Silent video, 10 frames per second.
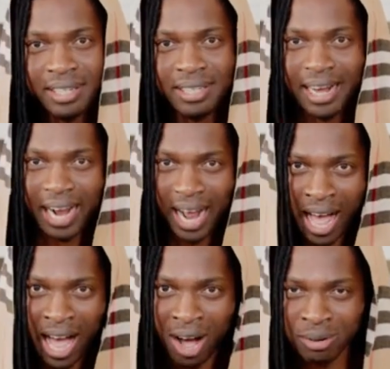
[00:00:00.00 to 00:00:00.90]
The
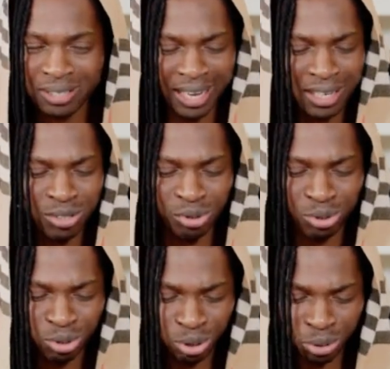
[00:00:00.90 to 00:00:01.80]
cow that
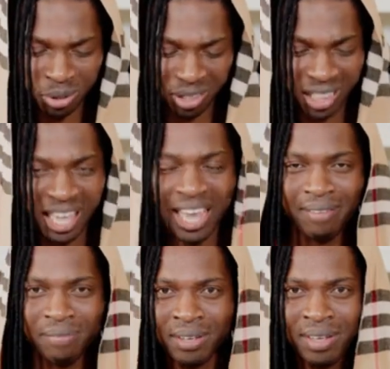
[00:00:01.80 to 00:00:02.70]
you took
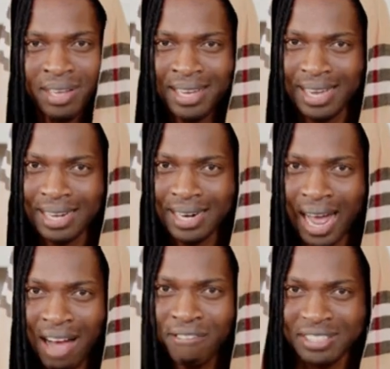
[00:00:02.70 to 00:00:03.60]
there, a
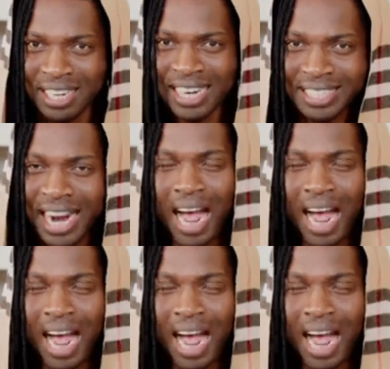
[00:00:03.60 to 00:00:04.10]
half-dead